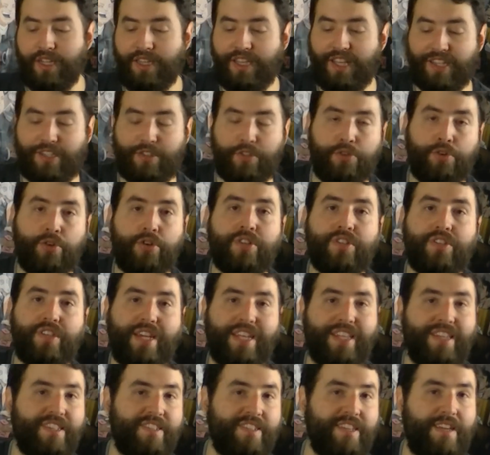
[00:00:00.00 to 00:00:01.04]
This looks
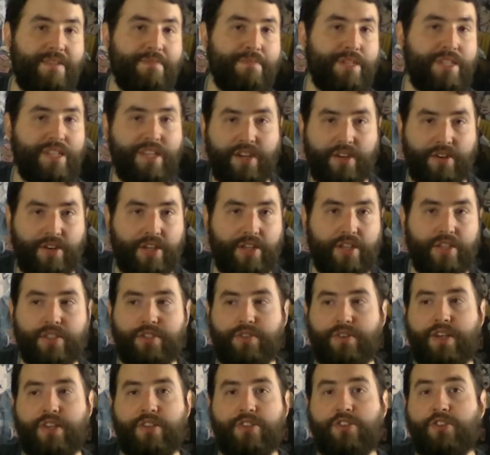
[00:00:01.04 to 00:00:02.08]
like the same material,
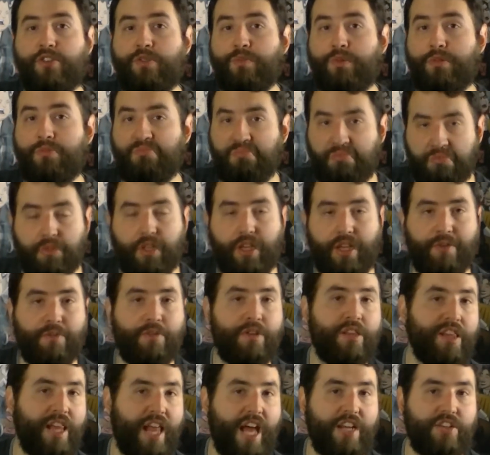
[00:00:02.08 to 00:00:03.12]
so I assumed it
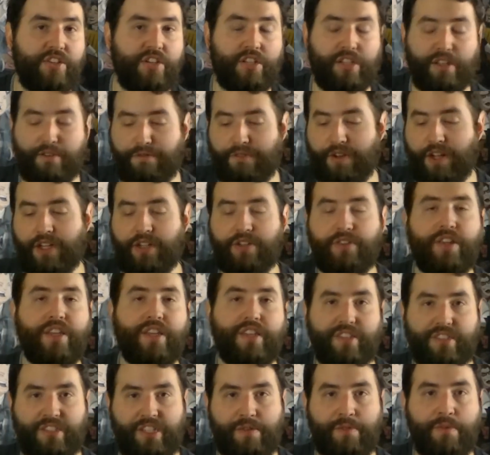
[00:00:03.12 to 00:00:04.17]
would logically follow that
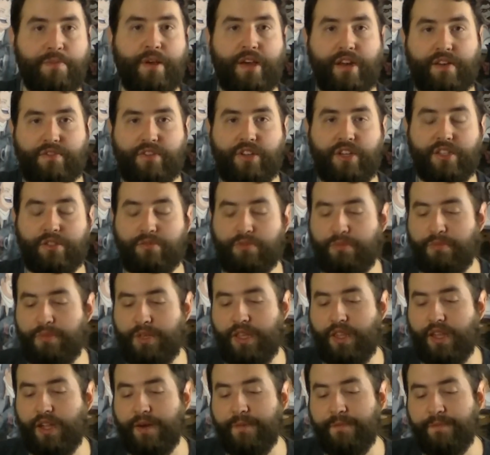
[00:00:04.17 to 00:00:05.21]
the same amount of dust would
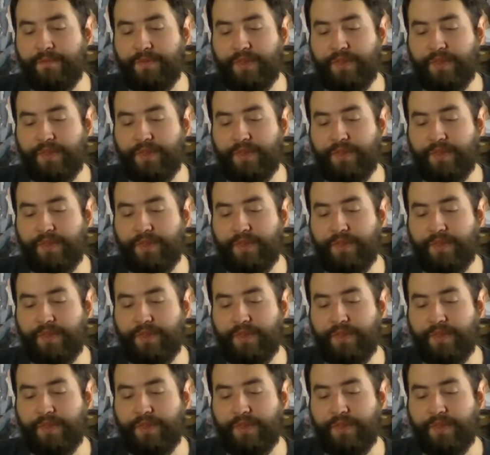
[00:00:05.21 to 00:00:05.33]
be there.